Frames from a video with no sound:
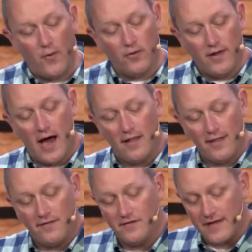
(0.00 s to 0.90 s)
will not
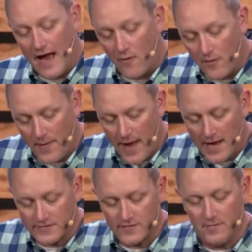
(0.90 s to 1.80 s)
let this hour
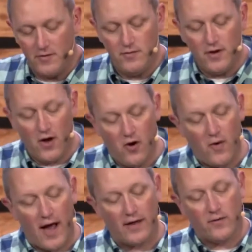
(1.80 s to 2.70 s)
pass from you. No,
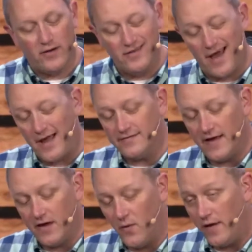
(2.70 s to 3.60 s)
I cannot
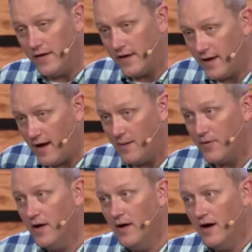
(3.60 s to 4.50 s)
take away the
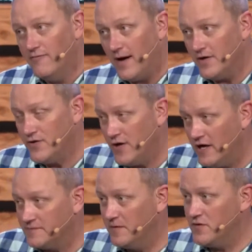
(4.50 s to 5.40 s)
cup of my
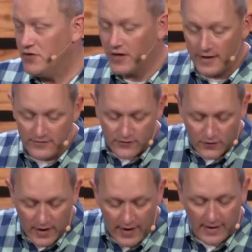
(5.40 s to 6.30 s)
judgment that you're going to
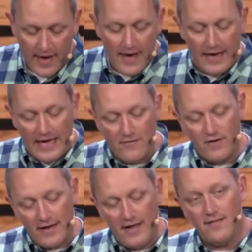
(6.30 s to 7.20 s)
drink.
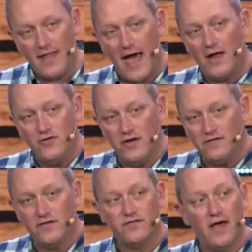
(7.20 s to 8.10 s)
Even in that,
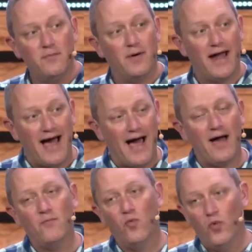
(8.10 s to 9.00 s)
Jesus said, but
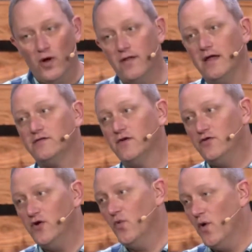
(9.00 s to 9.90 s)
I'm willing to
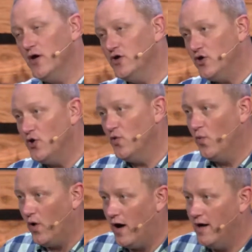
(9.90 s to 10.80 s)
do what you
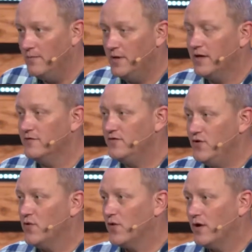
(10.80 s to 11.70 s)
want because
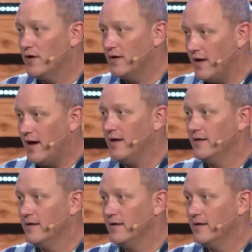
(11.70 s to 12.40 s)
you're God.